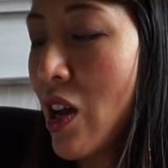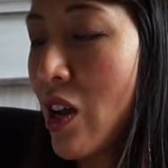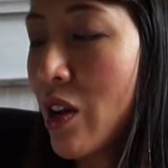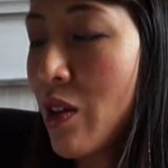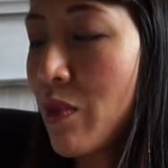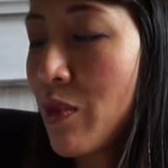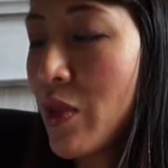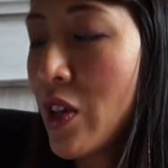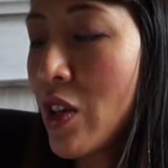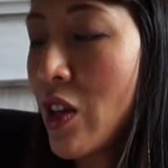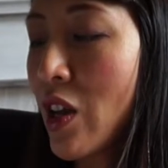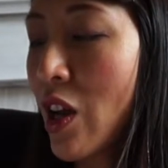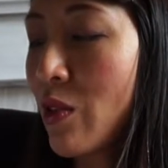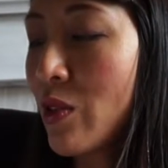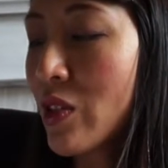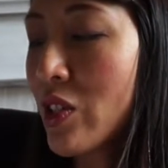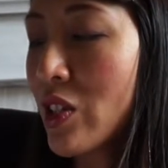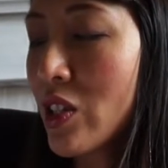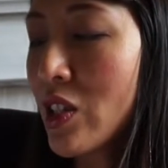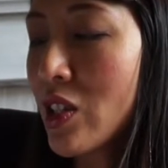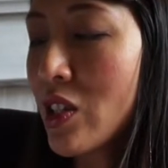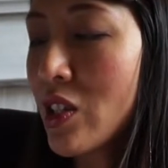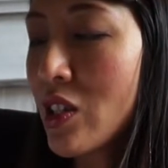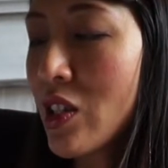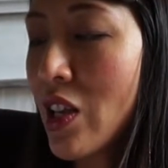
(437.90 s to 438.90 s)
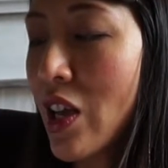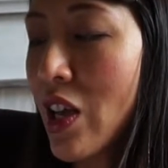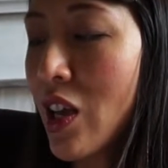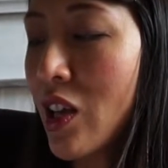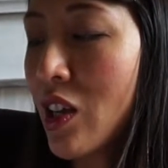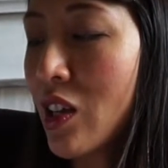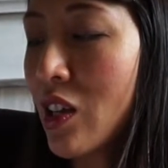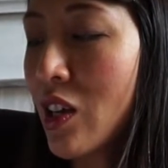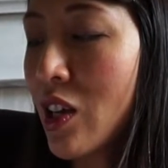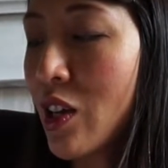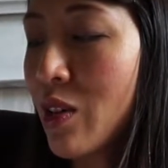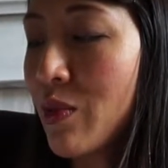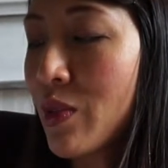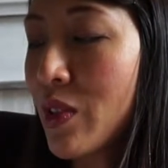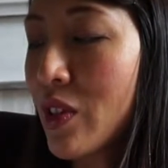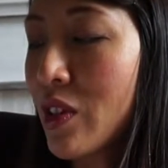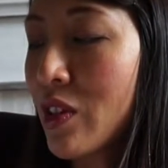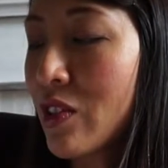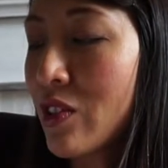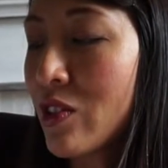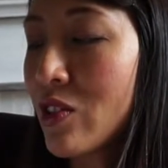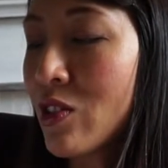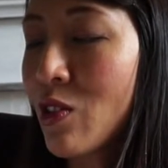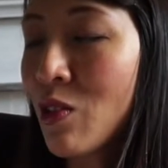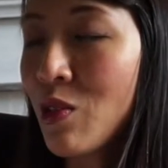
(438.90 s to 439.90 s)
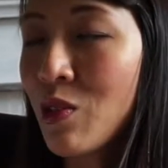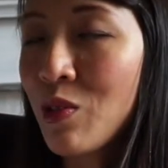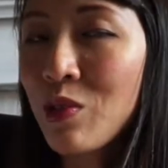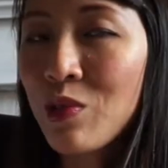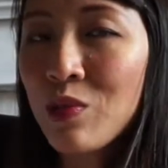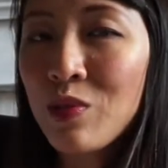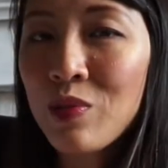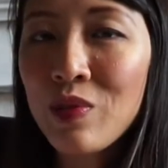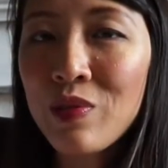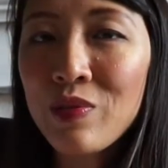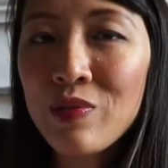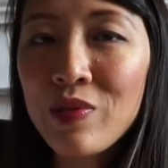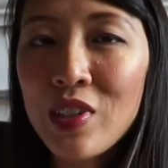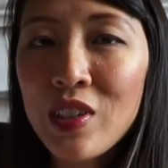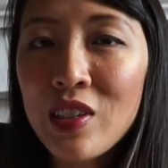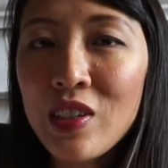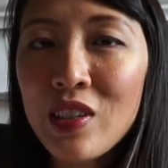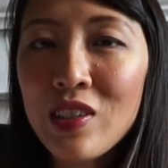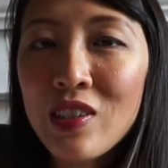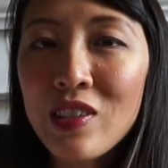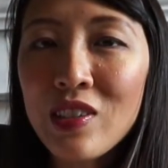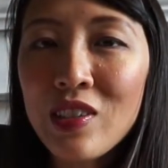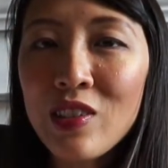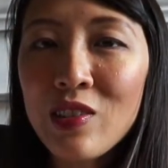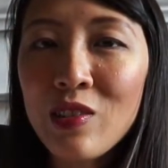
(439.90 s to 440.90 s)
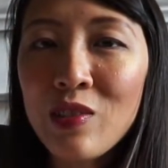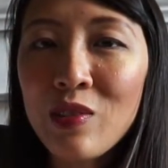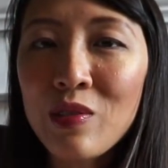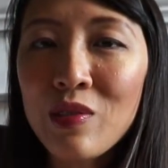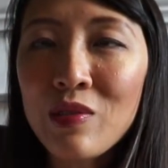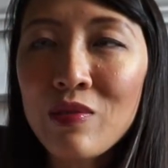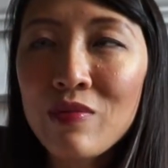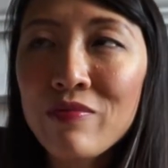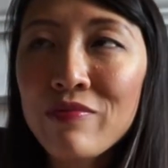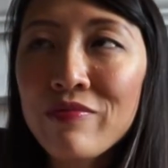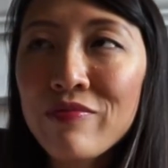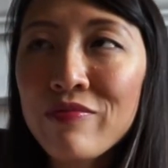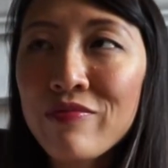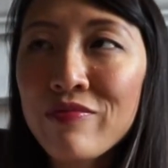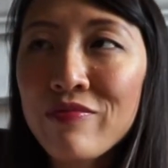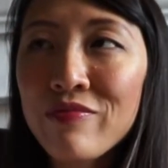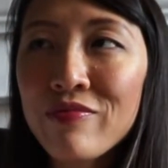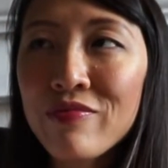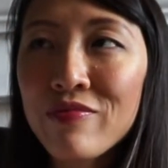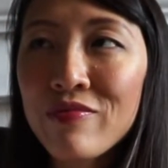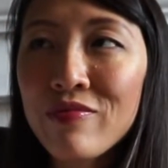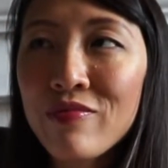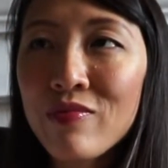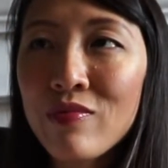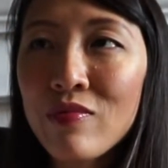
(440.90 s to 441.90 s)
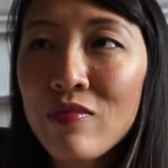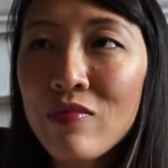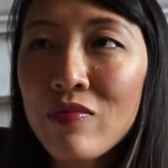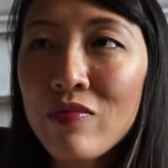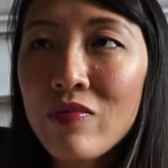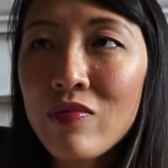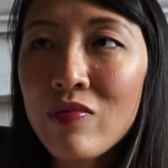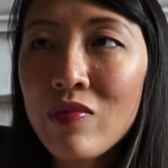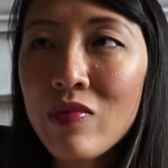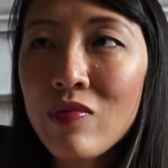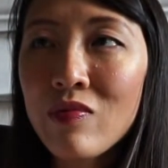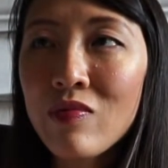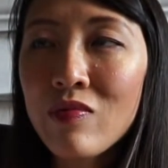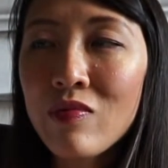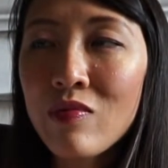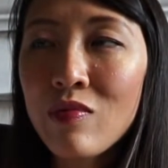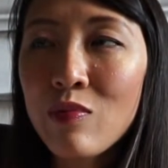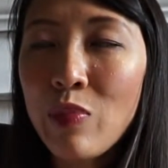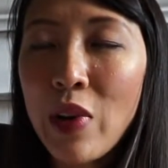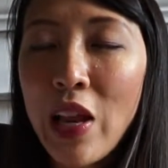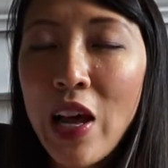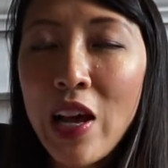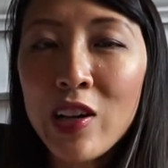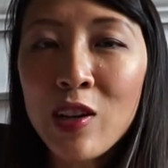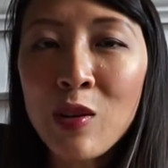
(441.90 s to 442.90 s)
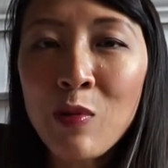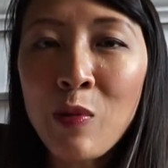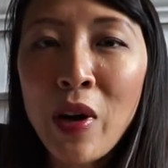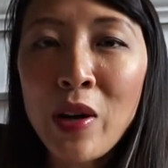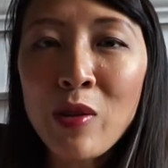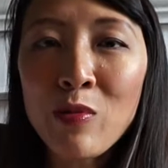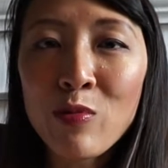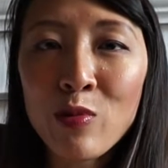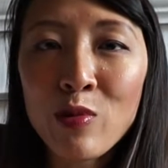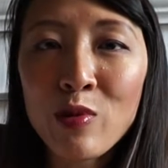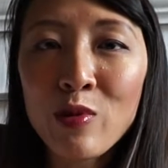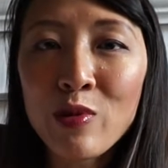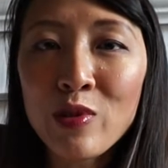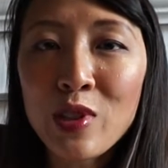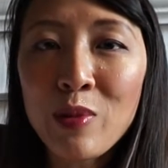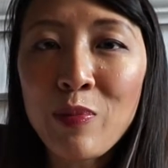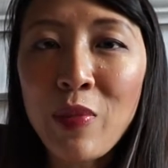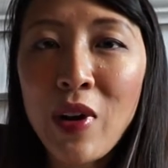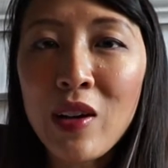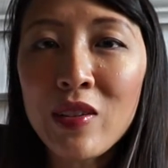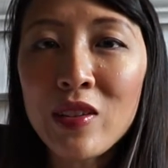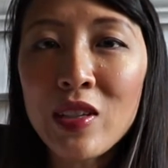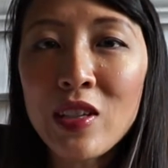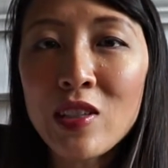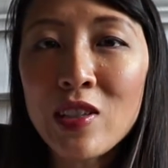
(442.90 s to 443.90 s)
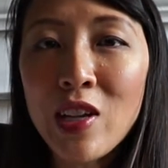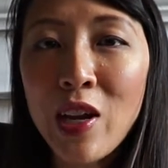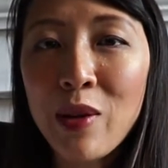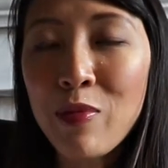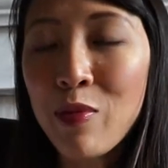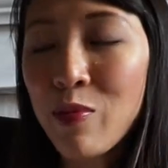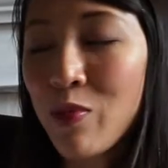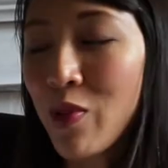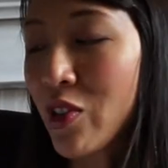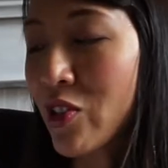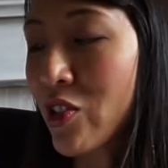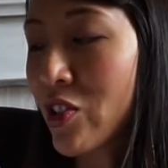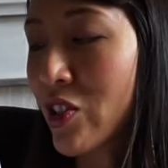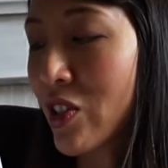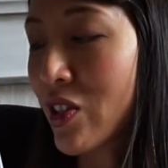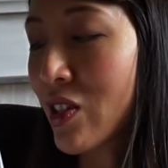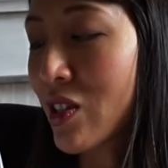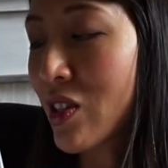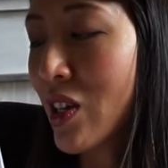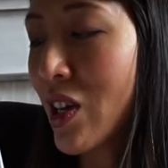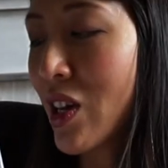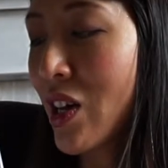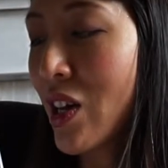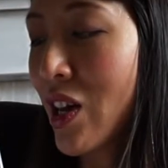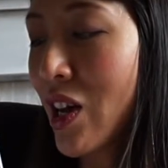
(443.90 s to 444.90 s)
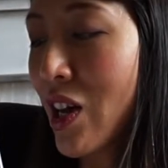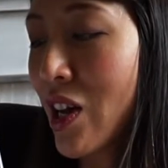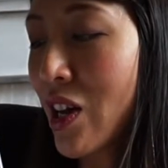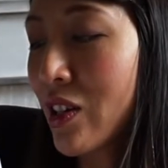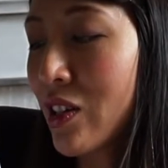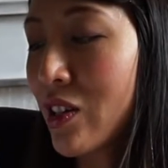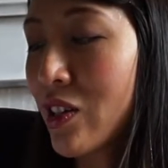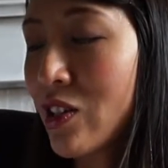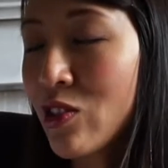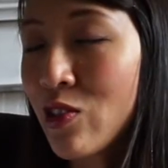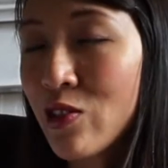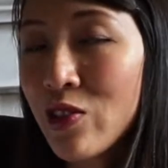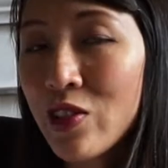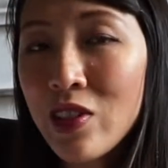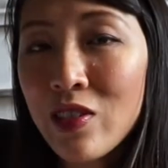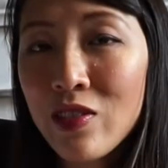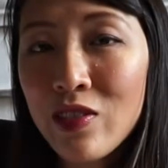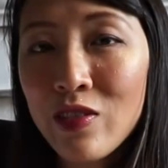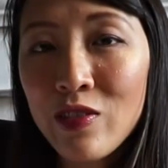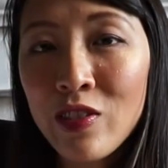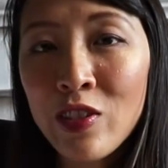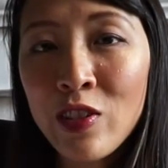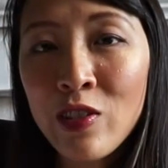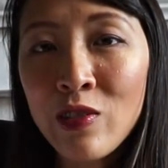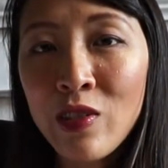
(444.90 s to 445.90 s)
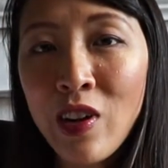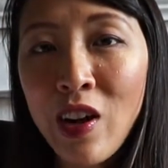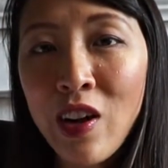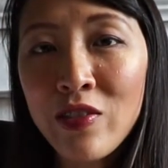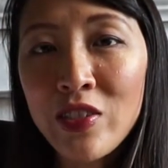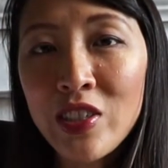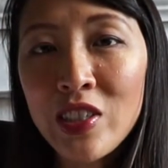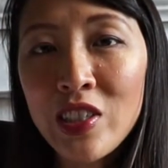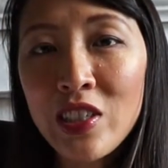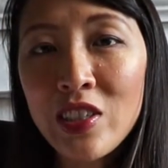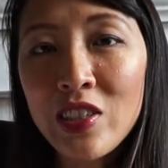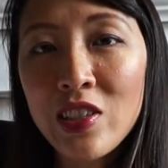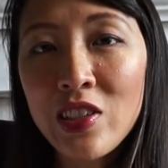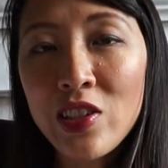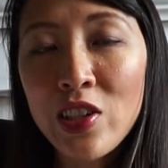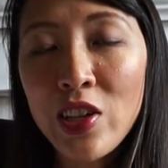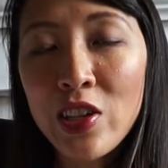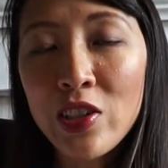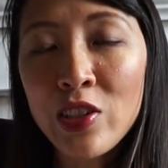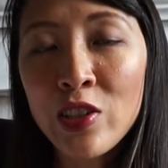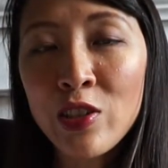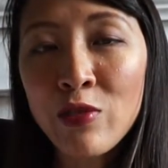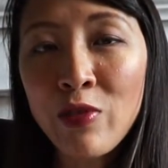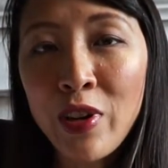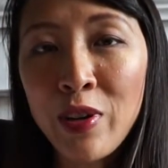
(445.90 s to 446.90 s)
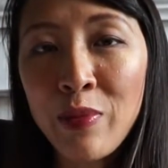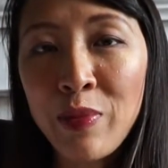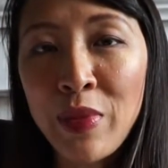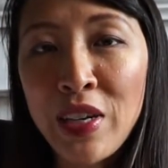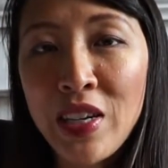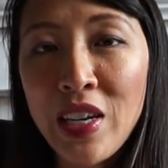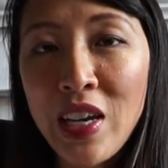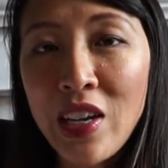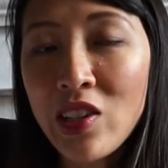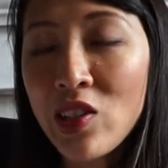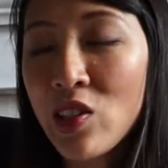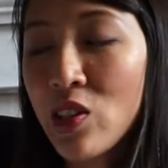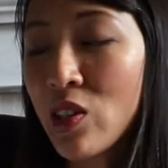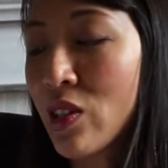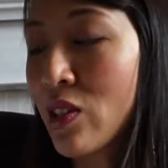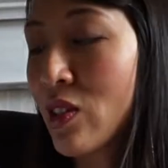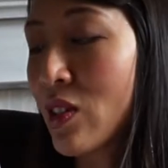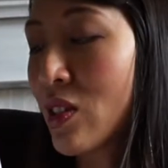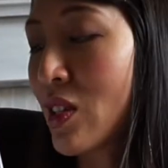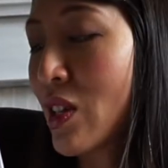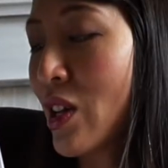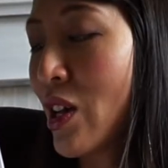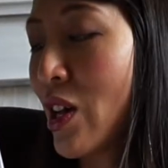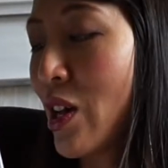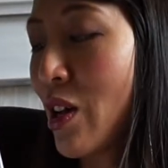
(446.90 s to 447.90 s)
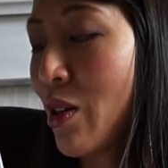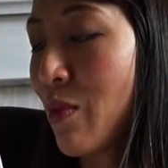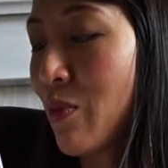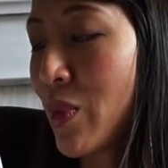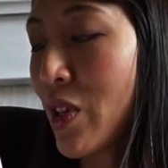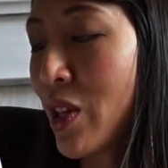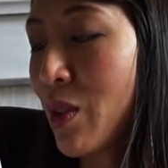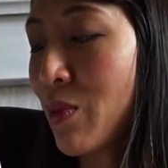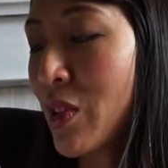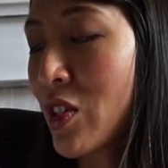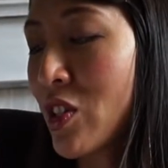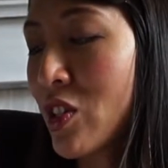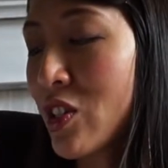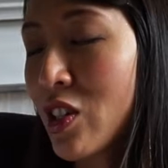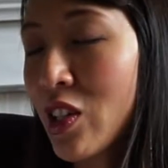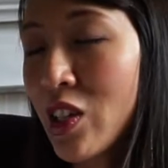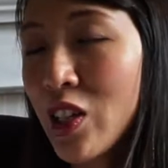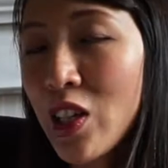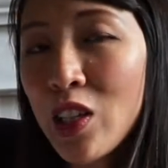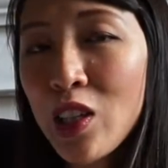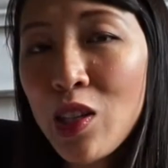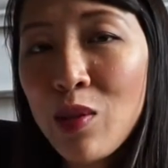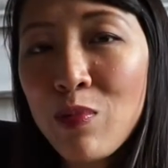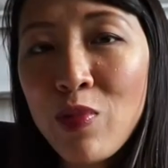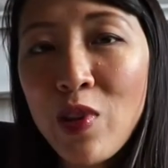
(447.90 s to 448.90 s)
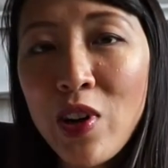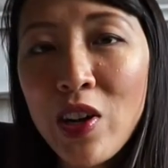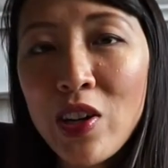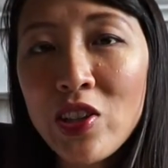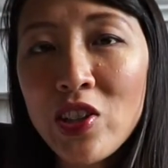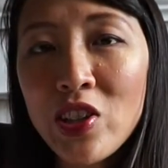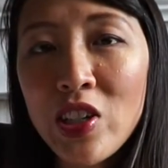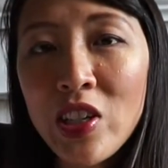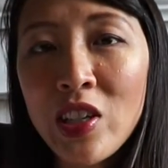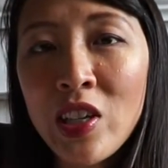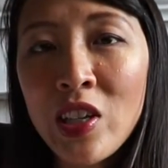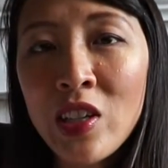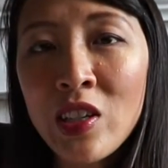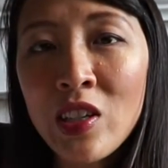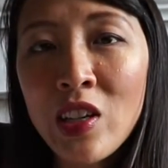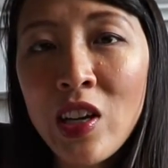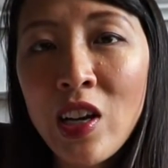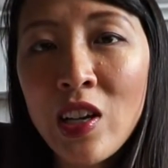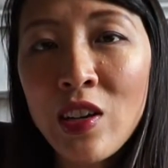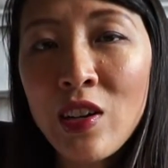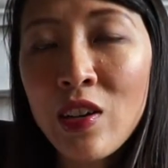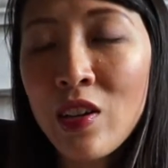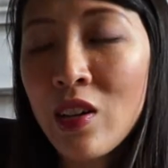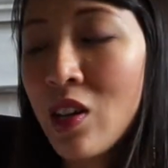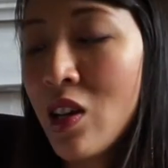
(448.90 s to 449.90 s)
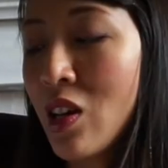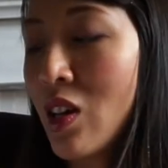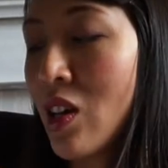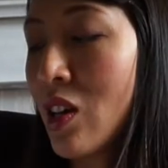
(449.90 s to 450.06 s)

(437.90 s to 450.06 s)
I mean, I would just say, I mean, there's no, you know, black and white rules about these type of brushes. These are, you know, obviously suggestions, recommendations. But I mean, just look at the brush and then kind of